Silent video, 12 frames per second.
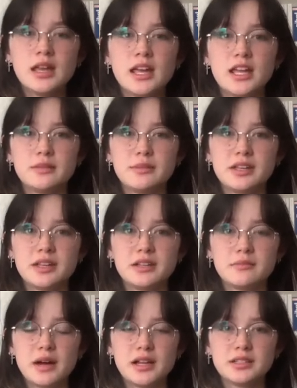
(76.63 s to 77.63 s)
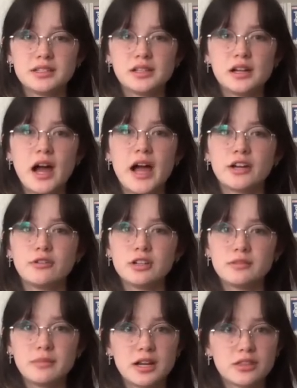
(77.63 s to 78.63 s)
In the beginning months, I
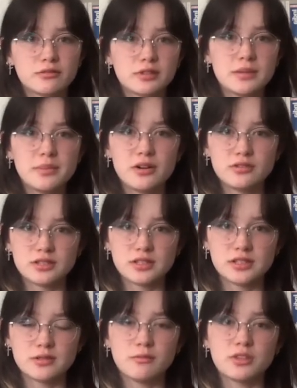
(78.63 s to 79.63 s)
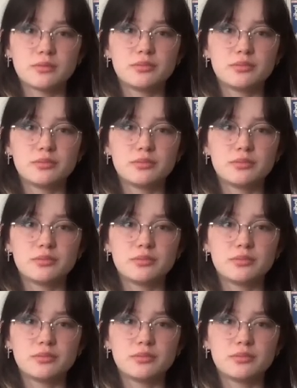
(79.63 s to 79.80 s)
created my three posters with a